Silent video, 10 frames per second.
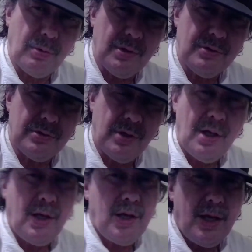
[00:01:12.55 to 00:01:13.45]
tokens,
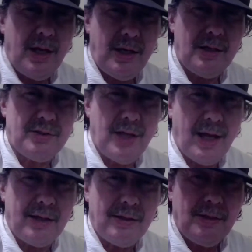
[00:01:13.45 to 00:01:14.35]
and it is
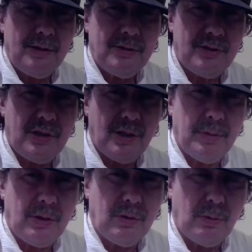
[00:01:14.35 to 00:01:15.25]
at T
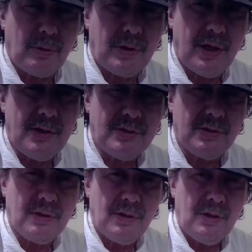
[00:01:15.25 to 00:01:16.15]
M L
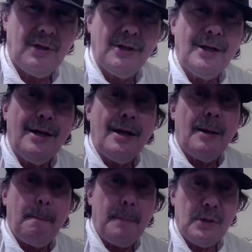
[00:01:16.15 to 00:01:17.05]
lowercase,
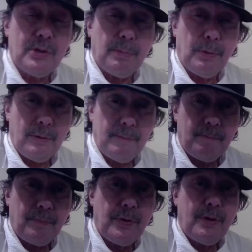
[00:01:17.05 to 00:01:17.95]
mintable.
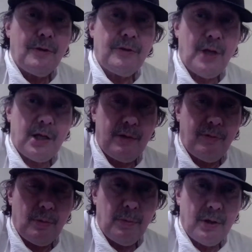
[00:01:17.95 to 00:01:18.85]
Thank you
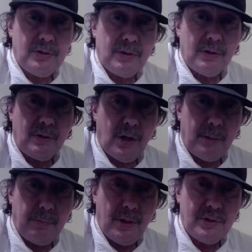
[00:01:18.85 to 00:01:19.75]
very much.
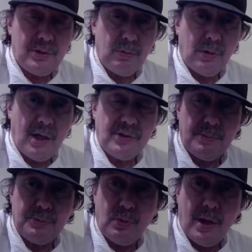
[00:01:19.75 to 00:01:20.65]
God bless you. Like,
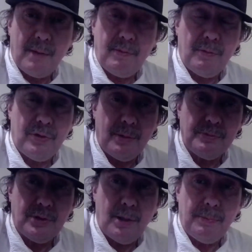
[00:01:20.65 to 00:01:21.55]
subscribe, give a
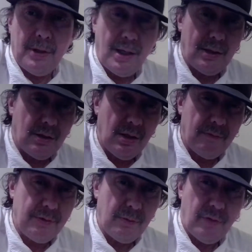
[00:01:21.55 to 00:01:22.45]
thumbs up, and I
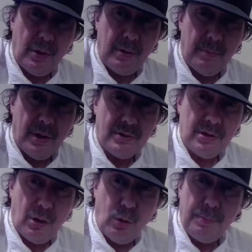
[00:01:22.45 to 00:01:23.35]
love you very much.
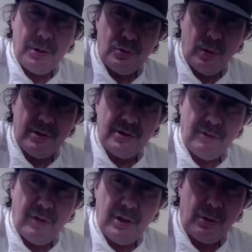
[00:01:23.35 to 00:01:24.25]
I hope you enjoyed this
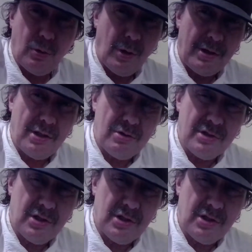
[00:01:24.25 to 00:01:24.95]
video. Go out and get